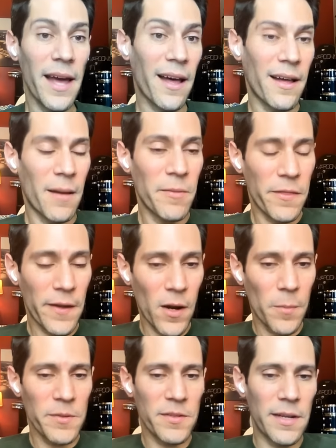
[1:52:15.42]
Yeah, I'm a
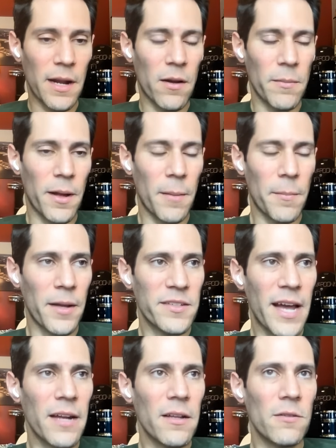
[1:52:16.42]
therapist now. My
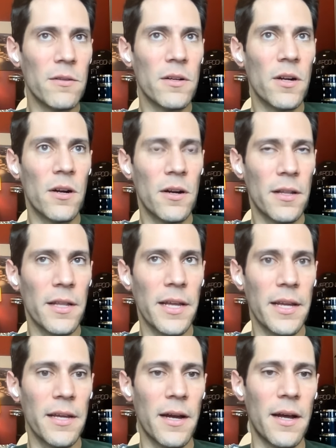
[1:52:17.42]
title
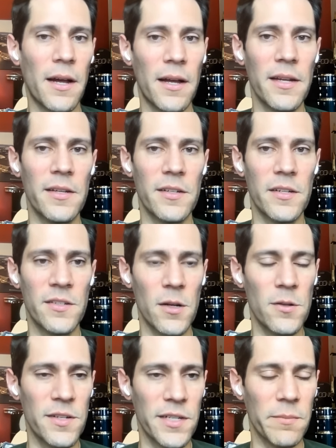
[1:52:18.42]
currently is
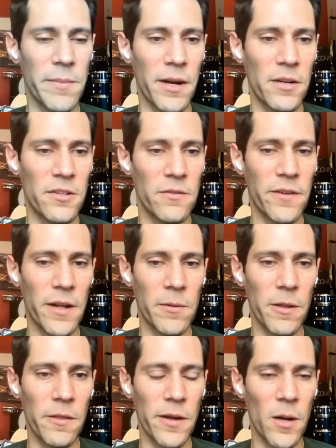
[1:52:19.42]
Associate Marriage and
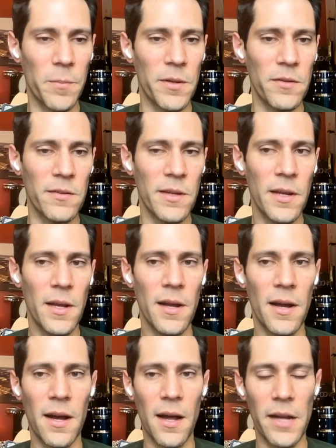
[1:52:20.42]
Family Therapist.
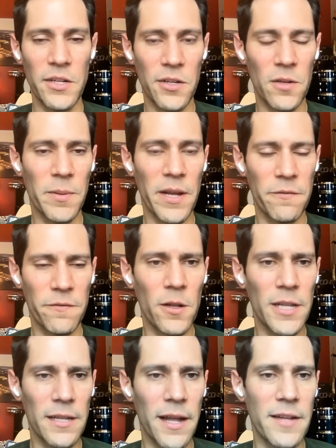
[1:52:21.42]
I should be a
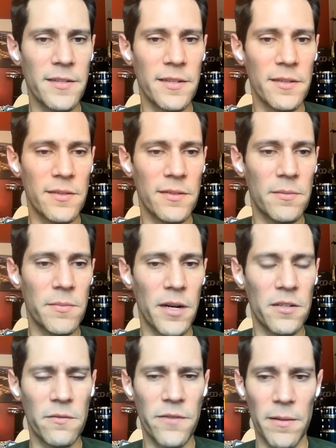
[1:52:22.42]
fully licensed
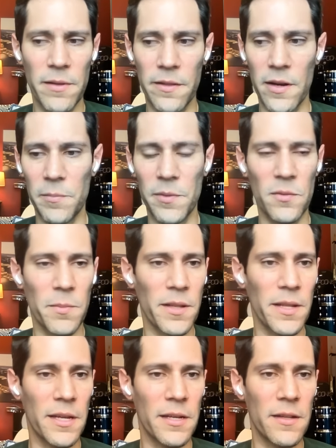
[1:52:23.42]
marriage and family therapist by
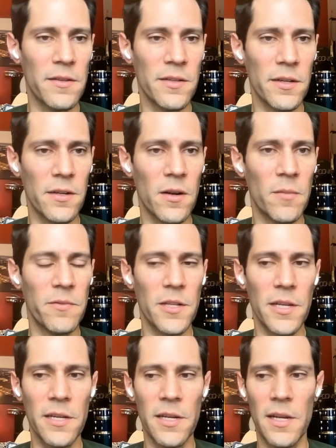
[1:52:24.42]
the end of this year,
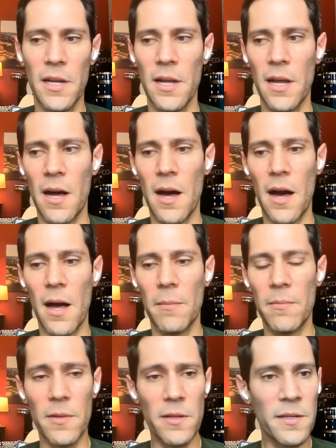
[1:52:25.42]
hopefully.
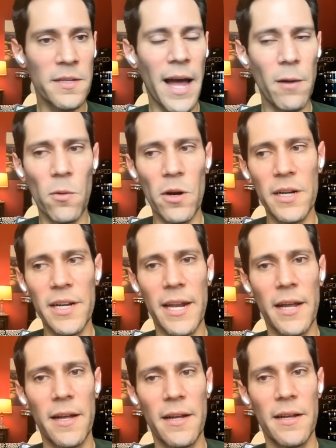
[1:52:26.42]
I work
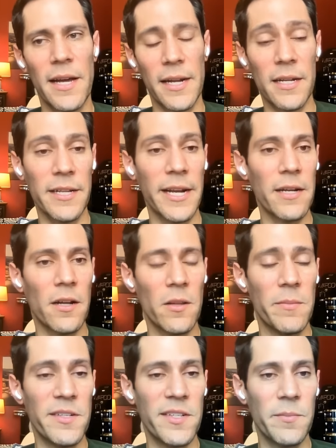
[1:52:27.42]
at a clinic called
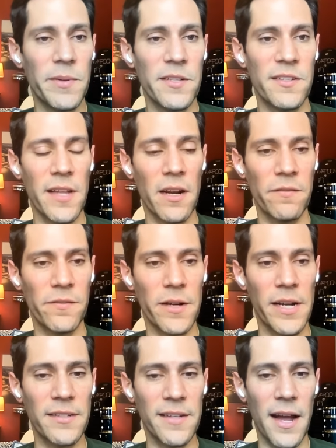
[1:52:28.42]
the Missing Piece Center for
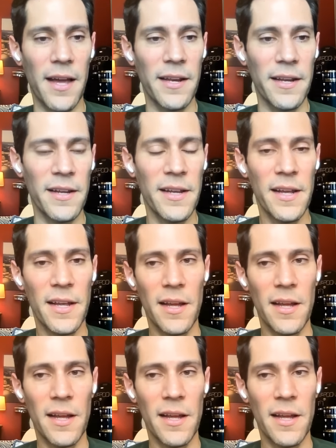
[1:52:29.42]
Anxiety,